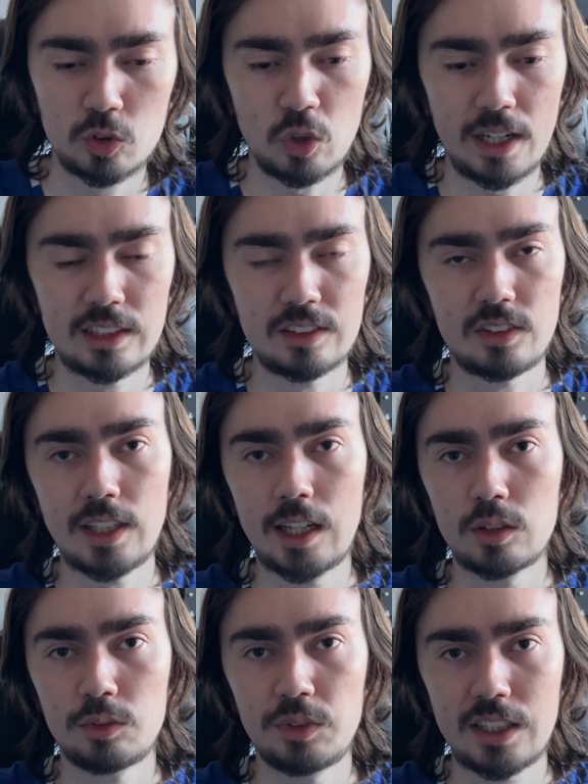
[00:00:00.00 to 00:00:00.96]
trying to
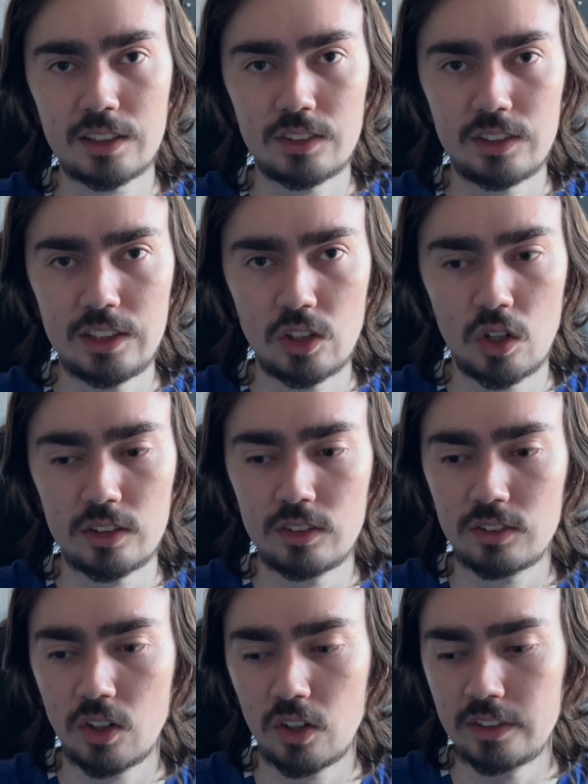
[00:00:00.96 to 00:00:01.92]
sell things to you
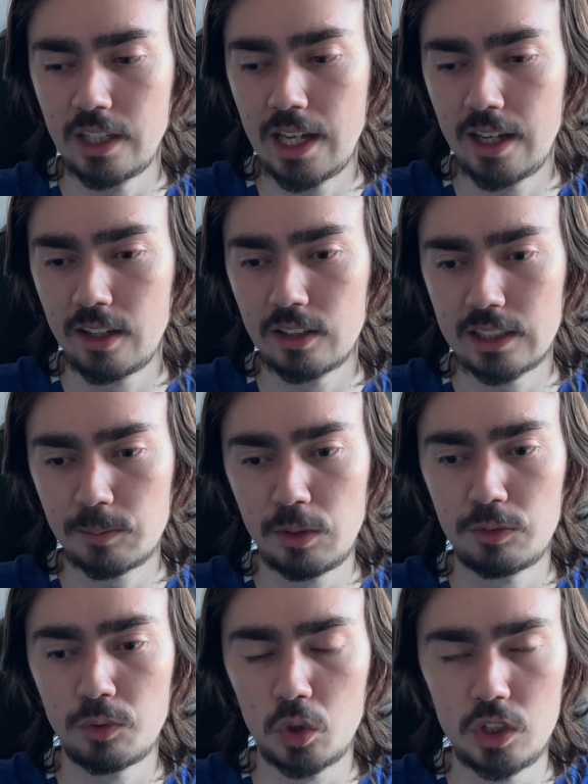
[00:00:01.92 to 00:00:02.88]
on there. Like, my
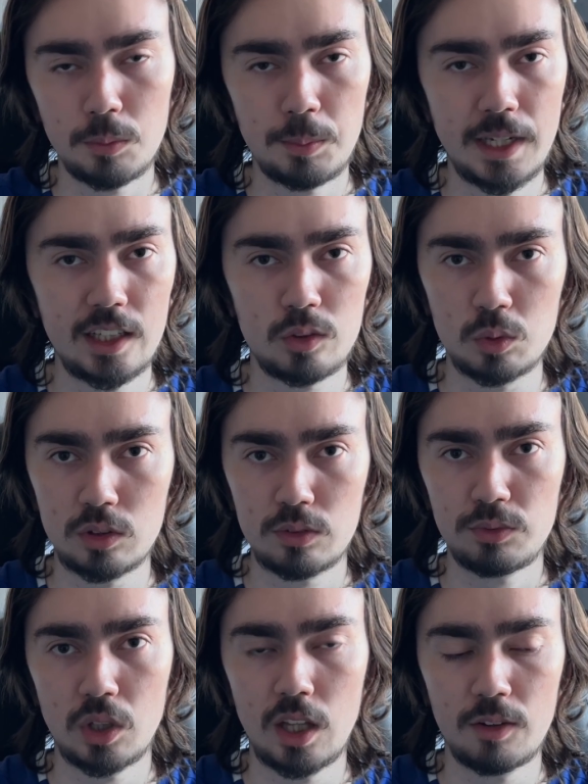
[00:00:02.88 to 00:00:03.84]
For You page was
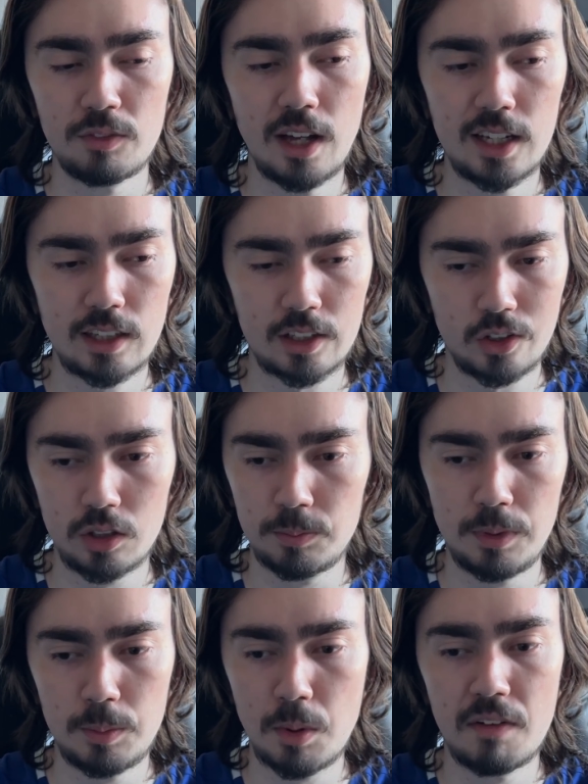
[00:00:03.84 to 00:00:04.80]
full of that. I couldn't
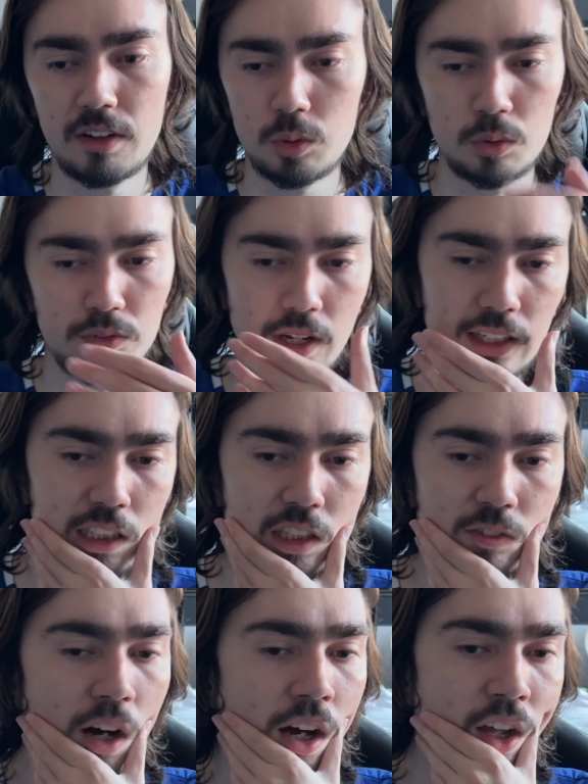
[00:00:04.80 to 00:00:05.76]
be bothered with that
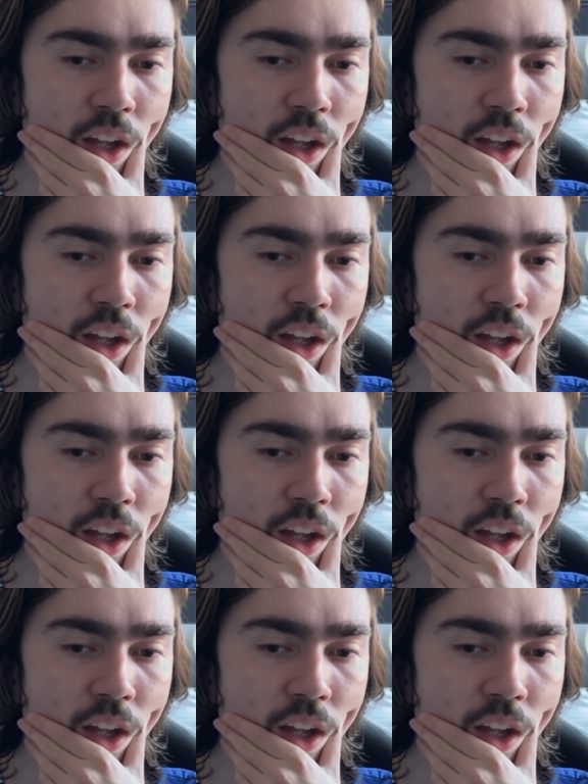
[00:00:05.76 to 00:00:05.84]
either.